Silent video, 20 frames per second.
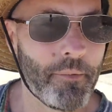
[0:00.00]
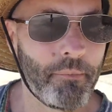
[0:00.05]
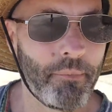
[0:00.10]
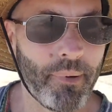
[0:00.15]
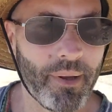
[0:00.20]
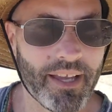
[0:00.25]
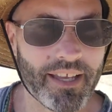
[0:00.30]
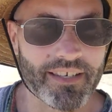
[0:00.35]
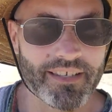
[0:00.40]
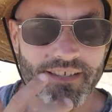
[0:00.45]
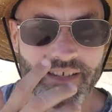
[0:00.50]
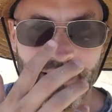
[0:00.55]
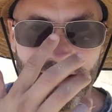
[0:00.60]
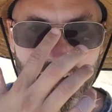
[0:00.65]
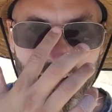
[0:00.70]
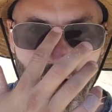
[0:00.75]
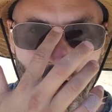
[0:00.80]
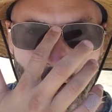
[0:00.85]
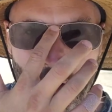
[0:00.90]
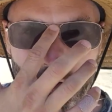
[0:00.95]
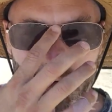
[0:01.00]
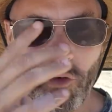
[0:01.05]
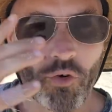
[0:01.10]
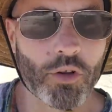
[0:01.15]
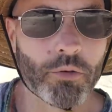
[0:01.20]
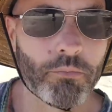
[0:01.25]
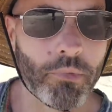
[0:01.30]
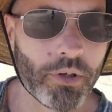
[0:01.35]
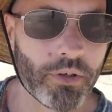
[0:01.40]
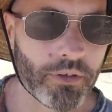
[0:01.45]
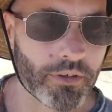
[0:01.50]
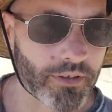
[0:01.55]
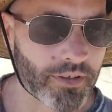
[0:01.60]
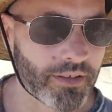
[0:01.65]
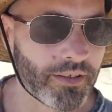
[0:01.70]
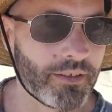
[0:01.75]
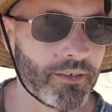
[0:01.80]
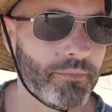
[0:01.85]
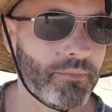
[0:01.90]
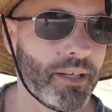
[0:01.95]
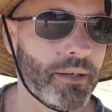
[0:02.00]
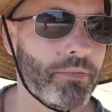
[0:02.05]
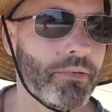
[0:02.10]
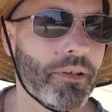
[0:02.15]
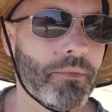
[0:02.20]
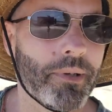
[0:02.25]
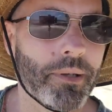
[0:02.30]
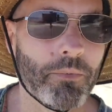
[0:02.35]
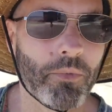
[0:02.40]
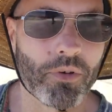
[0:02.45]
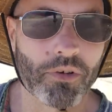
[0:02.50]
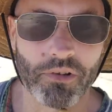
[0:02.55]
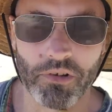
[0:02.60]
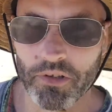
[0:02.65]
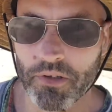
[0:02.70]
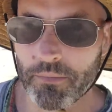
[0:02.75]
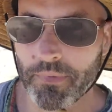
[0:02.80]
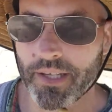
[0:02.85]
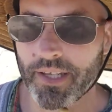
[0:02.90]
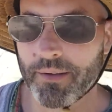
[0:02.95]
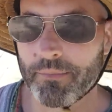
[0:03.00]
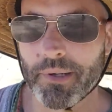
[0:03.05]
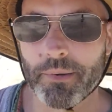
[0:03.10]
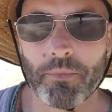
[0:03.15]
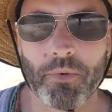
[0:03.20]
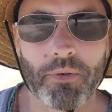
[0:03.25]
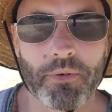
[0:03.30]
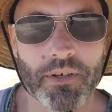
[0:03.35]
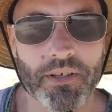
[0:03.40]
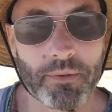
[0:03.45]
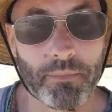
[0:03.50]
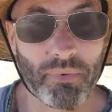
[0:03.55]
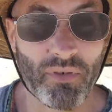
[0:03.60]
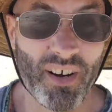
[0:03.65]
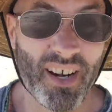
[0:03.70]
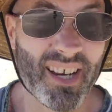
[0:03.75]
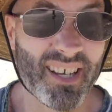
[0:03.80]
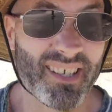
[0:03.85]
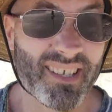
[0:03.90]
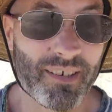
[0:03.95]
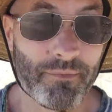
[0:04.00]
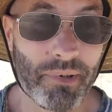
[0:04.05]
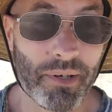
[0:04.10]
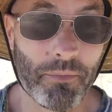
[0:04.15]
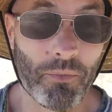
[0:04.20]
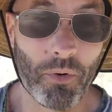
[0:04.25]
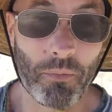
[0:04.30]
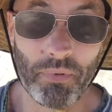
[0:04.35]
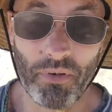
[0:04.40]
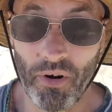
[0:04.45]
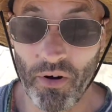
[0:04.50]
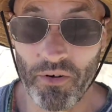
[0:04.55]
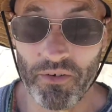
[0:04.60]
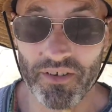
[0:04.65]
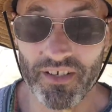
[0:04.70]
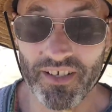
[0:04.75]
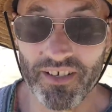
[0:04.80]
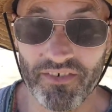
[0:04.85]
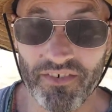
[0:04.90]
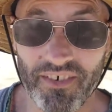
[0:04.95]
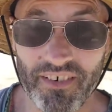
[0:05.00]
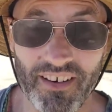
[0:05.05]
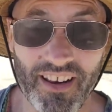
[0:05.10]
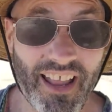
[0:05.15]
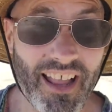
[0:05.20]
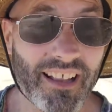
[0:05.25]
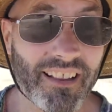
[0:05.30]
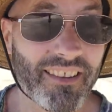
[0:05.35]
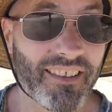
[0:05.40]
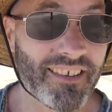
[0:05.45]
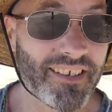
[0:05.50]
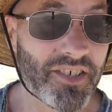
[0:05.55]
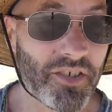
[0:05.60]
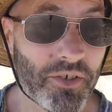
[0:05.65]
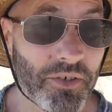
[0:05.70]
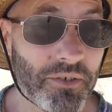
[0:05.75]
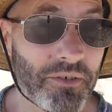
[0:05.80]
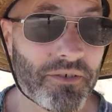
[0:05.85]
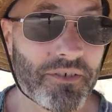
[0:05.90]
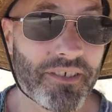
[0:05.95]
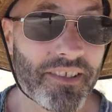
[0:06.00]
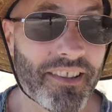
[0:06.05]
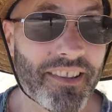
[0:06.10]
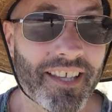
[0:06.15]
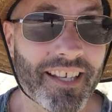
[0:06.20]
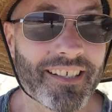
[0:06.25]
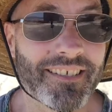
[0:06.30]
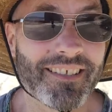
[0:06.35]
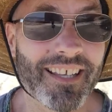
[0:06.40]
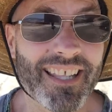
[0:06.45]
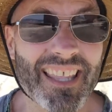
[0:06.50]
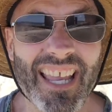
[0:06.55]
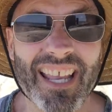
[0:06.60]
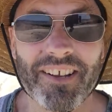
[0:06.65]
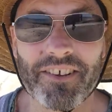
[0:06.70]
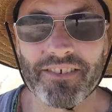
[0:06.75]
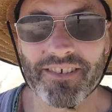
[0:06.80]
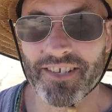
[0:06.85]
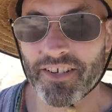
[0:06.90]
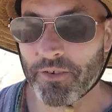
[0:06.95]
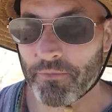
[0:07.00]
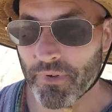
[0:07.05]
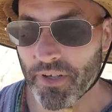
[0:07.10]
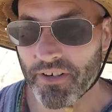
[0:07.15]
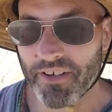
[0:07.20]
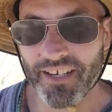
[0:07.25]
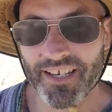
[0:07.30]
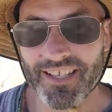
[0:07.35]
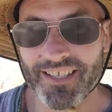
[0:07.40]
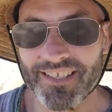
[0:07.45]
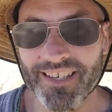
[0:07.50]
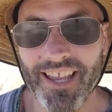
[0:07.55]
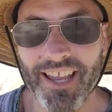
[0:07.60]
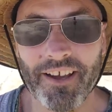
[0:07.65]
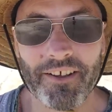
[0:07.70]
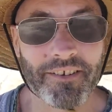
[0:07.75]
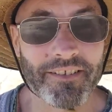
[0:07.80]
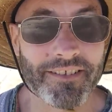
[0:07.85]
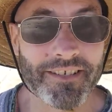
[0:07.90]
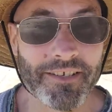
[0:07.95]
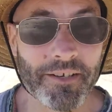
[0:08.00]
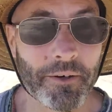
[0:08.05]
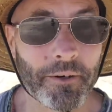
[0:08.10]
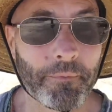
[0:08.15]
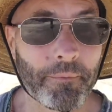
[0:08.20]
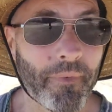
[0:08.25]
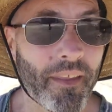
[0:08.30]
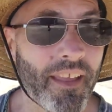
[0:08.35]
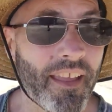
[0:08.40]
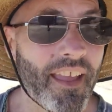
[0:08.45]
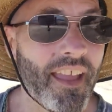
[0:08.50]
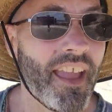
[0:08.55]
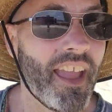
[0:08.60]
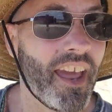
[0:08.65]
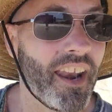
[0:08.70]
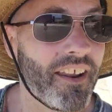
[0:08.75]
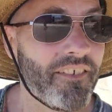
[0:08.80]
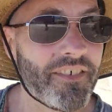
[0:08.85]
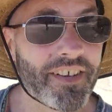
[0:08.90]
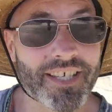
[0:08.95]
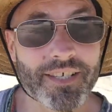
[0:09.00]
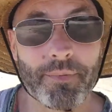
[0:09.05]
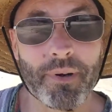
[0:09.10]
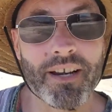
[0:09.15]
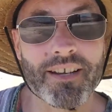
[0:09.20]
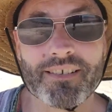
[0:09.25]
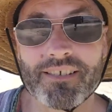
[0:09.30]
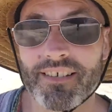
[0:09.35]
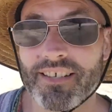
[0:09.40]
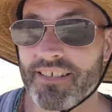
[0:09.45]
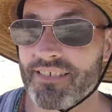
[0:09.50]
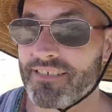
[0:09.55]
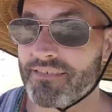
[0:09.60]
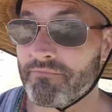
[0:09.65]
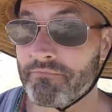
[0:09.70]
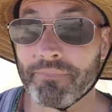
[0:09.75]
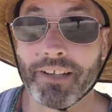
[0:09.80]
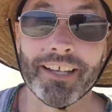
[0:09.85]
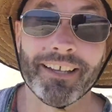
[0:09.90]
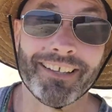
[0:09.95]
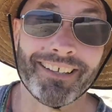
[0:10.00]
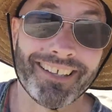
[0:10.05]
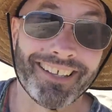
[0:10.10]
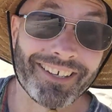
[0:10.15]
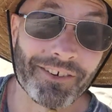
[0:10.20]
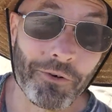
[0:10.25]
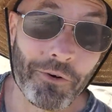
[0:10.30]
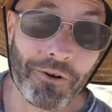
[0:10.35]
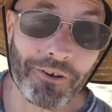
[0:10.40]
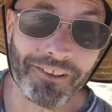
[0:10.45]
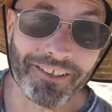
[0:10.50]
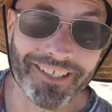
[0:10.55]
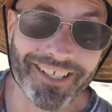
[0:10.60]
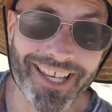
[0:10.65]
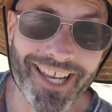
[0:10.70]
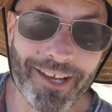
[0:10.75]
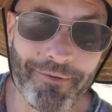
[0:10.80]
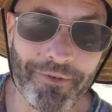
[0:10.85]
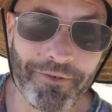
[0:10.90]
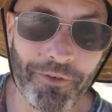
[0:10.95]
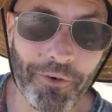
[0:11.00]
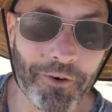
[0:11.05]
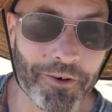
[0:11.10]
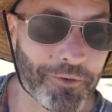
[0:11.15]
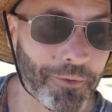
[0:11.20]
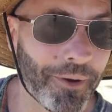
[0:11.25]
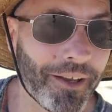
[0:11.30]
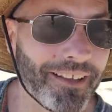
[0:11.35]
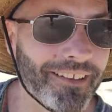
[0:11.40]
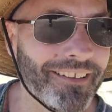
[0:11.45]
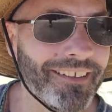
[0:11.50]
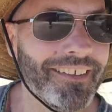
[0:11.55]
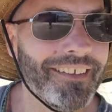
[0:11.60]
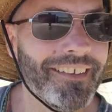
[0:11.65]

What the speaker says: but overall mood, people are a bit more gloomy, a bit more depressed, a bit more prone to different health issues and things like that because their immunity's down and so on. And I've experienced this in Auckland here before as well,